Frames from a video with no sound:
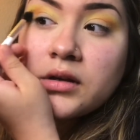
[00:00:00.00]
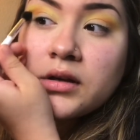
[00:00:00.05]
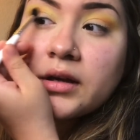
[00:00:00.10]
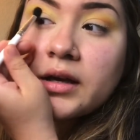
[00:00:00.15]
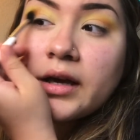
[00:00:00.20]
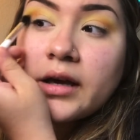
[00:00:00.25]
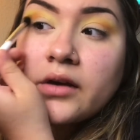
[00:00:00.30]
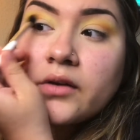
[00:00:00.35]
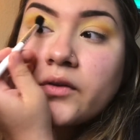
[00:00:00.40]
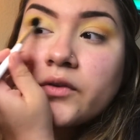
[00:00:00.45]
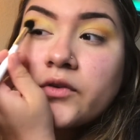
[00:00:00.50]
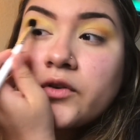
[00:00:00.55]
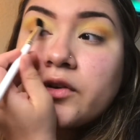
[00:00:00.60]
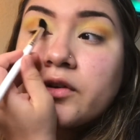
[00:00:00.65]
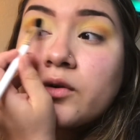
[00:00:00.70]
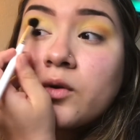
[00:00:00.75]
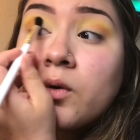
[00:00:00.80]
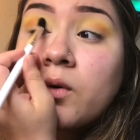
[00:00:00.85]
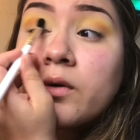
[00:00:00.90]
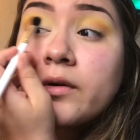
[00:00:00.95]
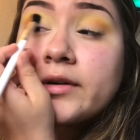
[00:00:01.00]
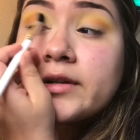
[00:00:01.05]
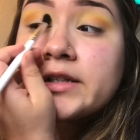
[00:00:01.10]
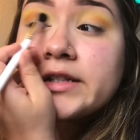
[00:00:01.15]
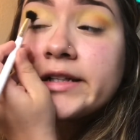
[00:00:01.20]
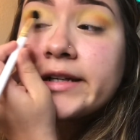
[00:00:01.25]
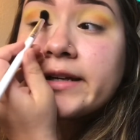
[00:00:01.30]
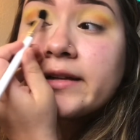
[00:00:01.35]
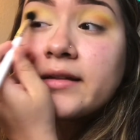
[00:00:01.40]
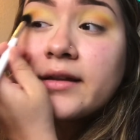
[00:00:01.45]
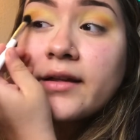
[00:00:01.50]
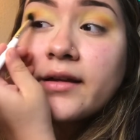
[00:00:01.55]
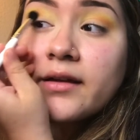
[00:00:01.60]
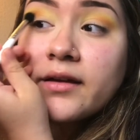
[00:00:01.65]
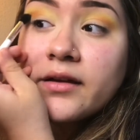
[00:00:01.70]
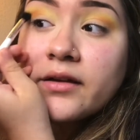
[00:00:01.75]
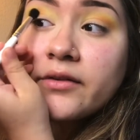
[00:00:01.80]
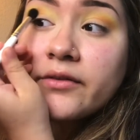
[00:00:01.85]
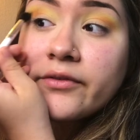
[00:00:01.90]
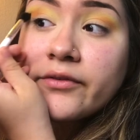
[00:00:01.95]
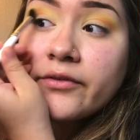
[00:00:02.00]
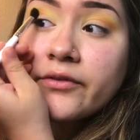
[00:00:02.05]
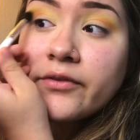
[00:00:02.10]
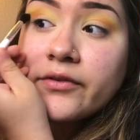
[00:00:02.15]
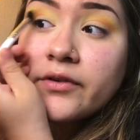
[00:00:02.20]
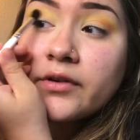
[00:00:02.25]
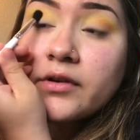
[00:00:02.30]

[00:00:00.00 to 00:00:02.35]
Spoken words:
How's your quarantine life?